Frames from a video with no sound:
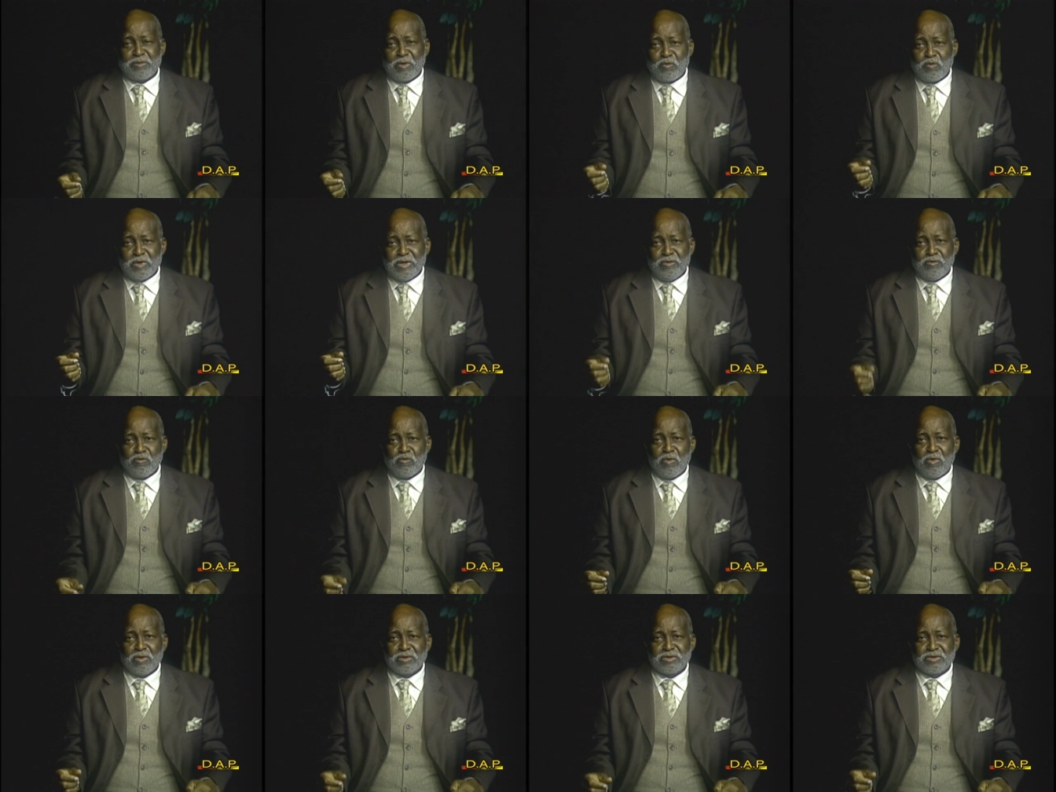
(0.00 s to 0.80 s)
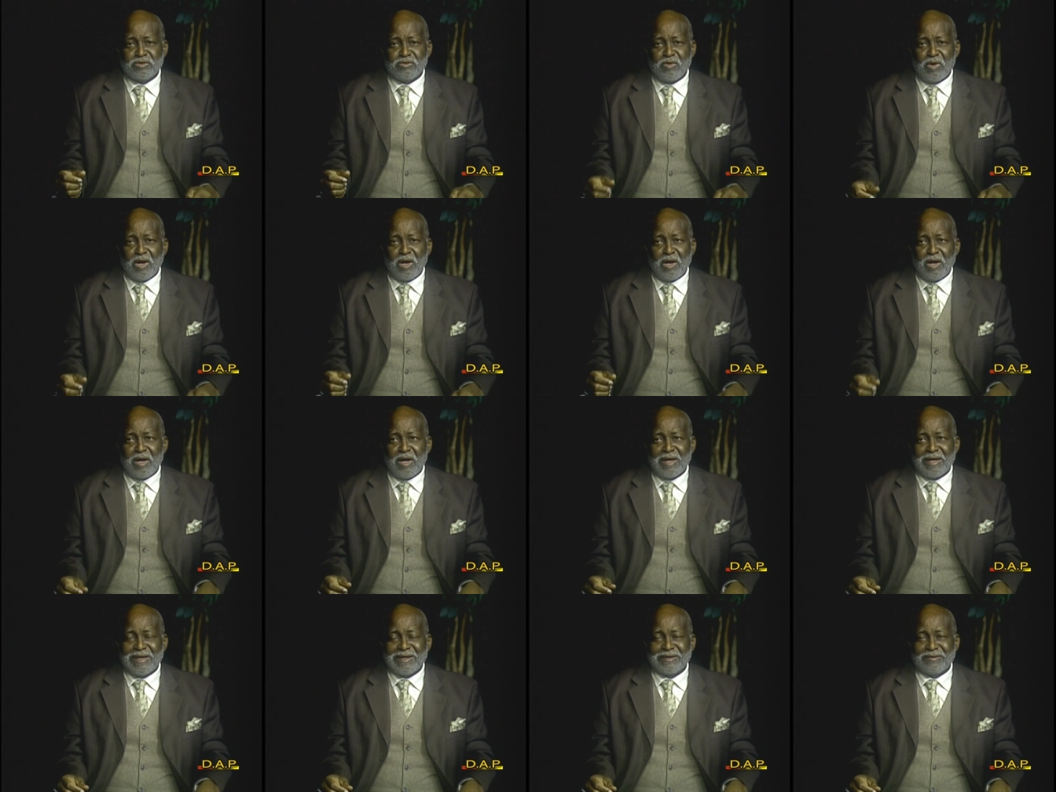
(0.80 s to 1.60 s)
But we want to
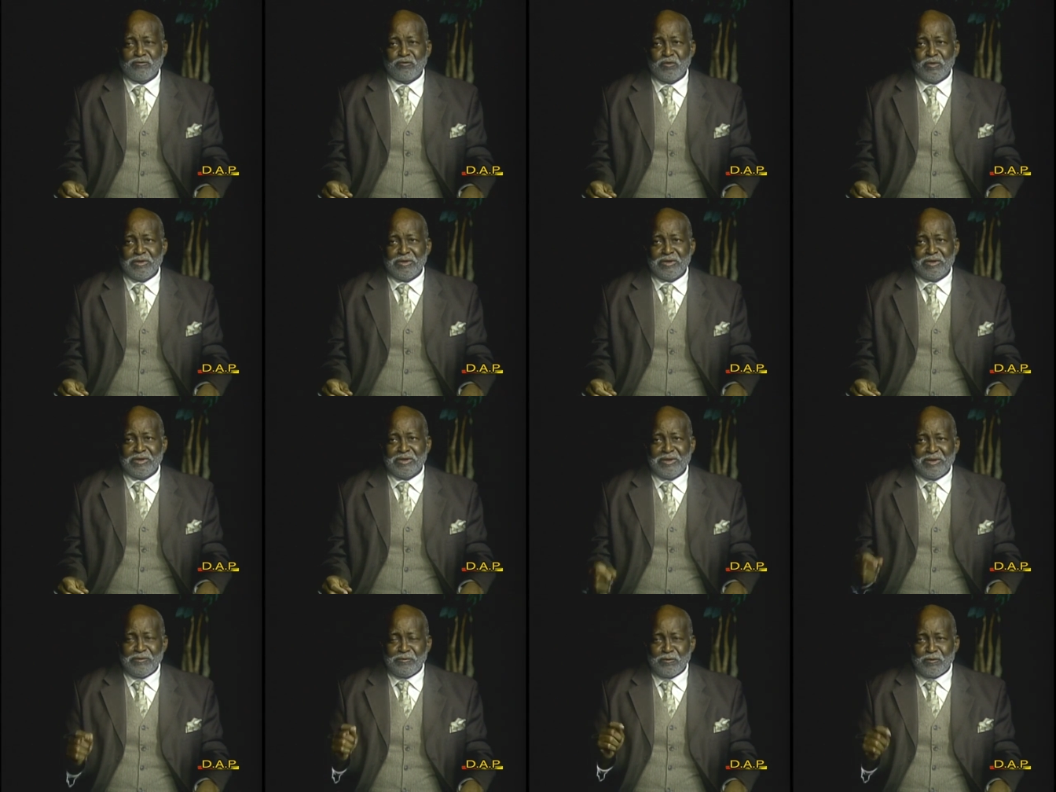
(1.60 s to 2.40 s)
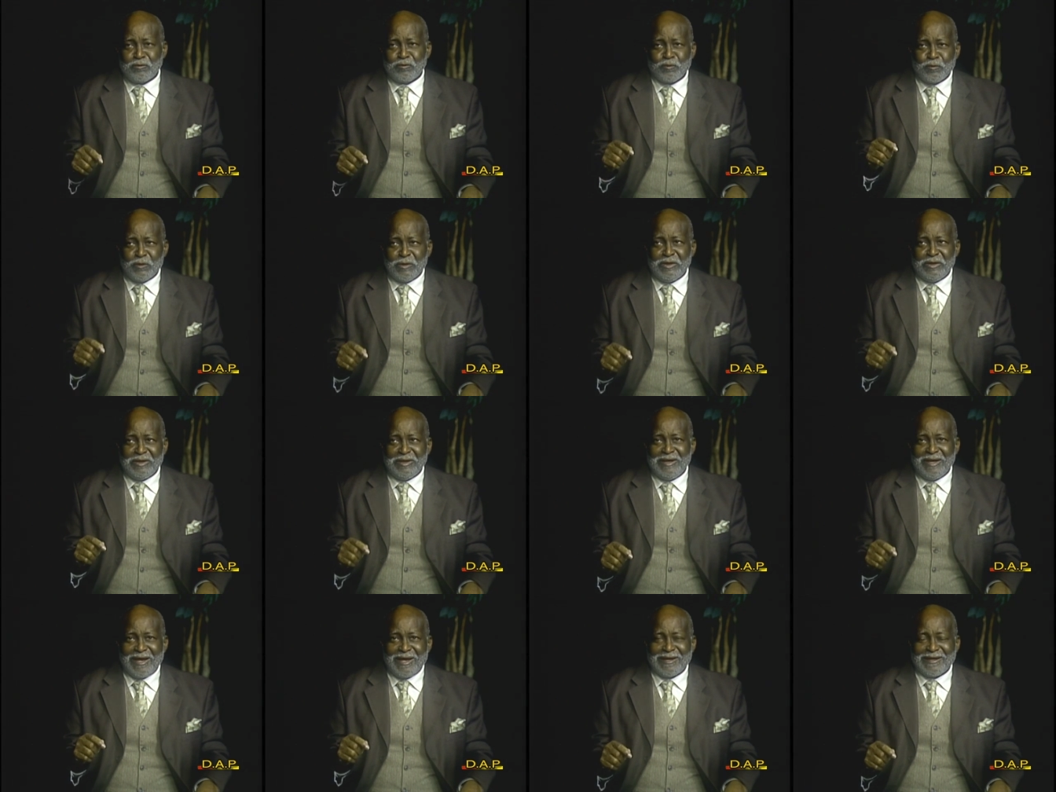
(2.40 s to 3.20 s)
re
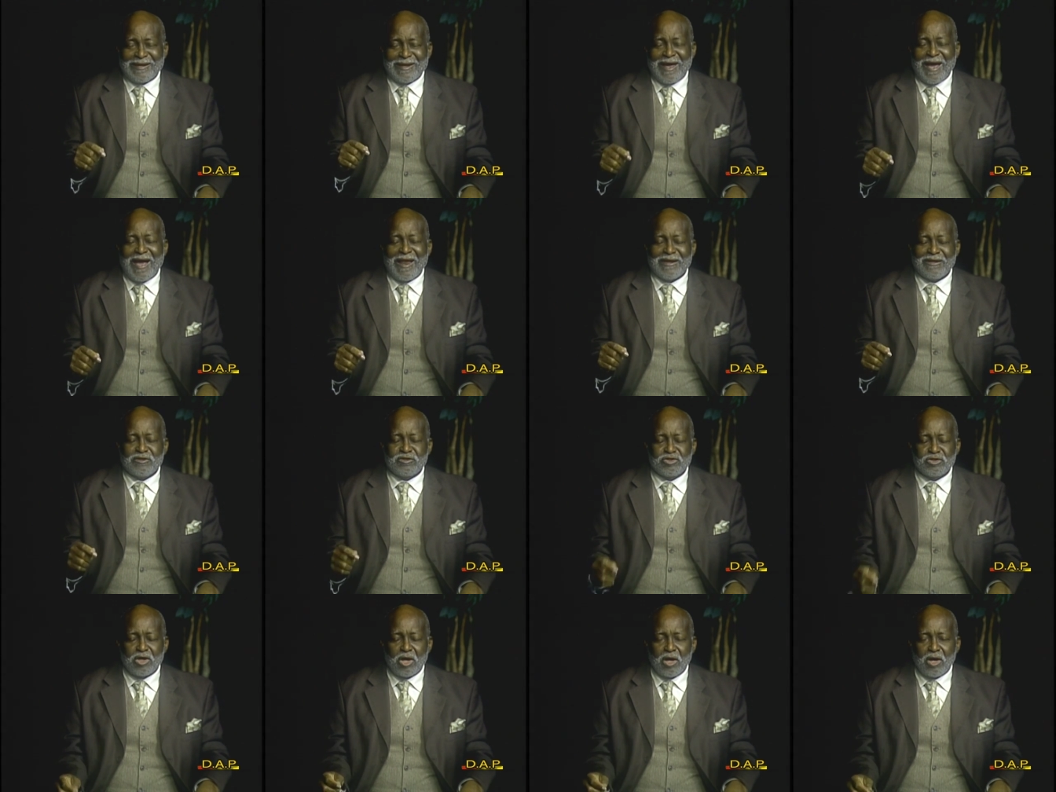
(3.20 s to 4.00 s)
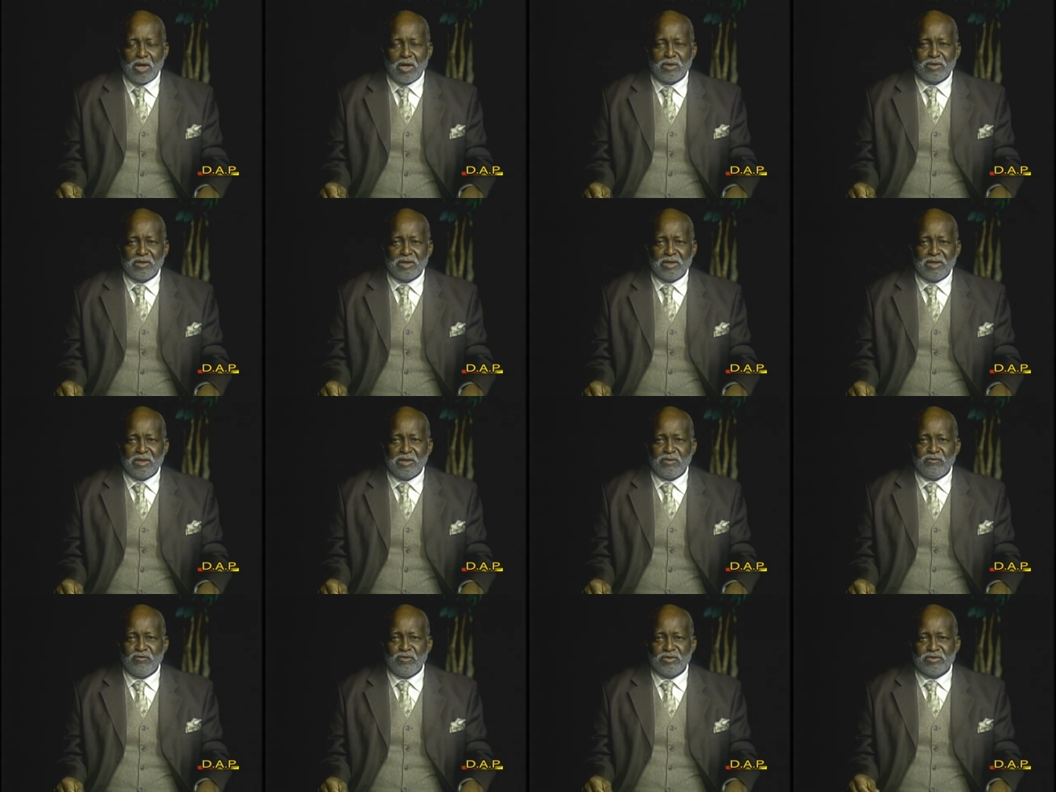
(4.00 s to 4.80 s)
really acknowledge the
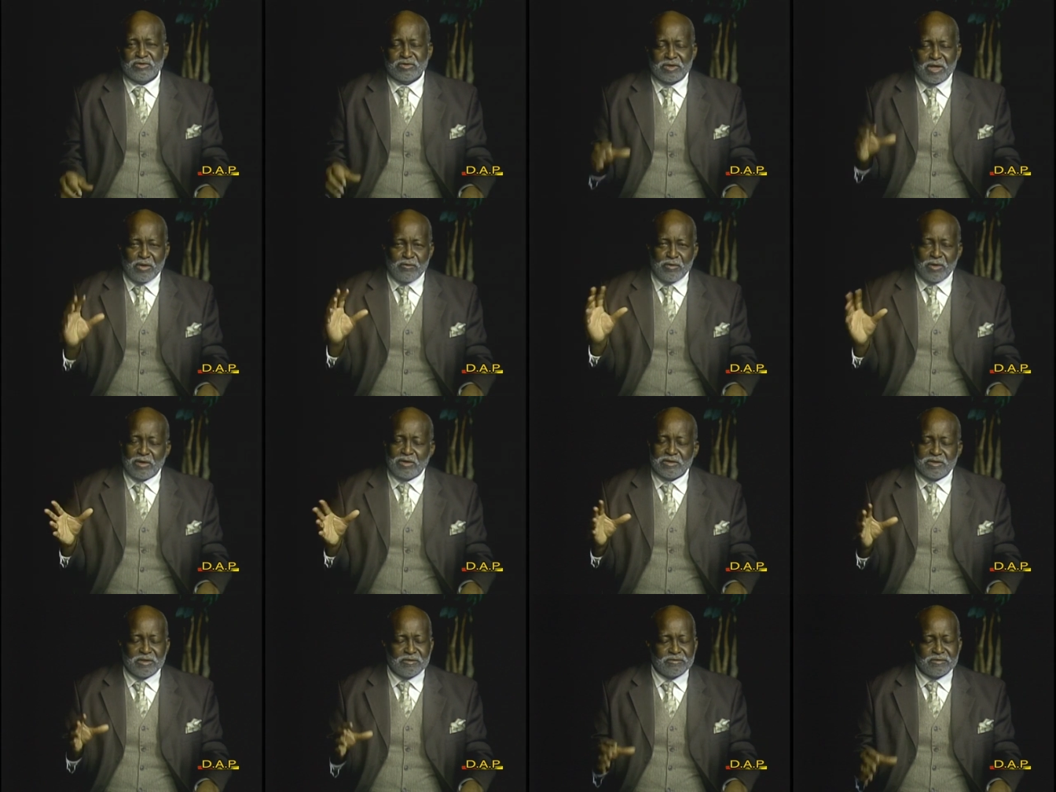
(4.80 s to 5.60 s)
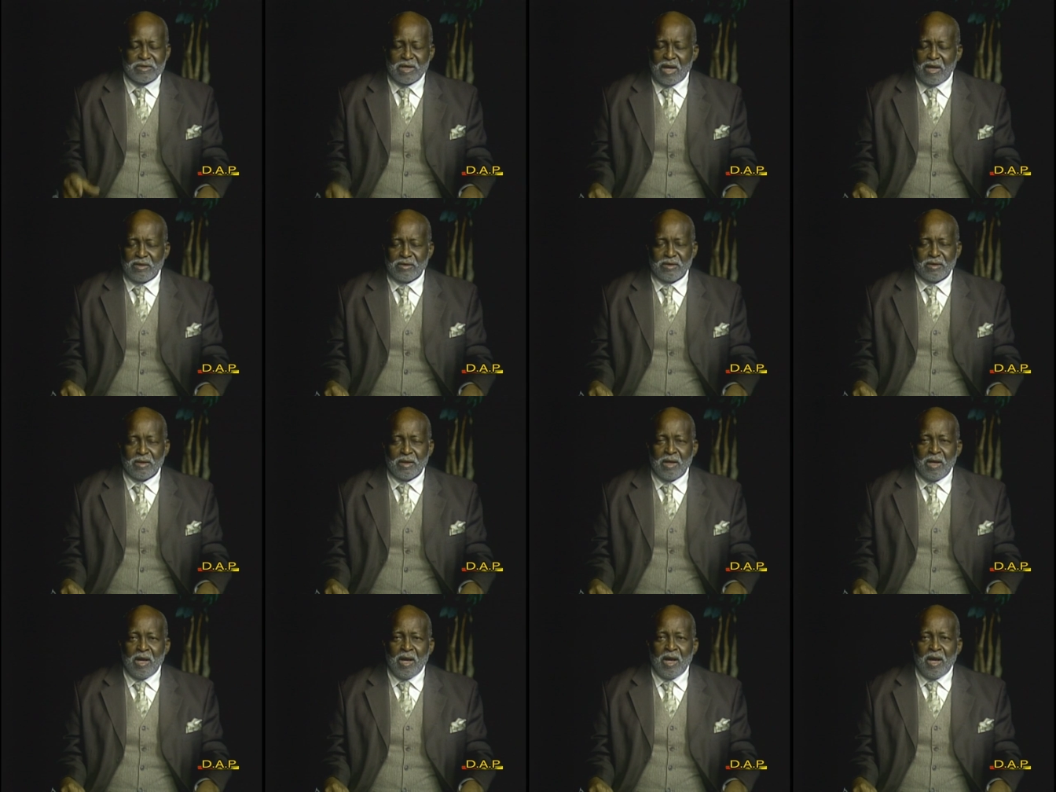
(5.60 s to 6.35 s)
individuals, got relatives down there,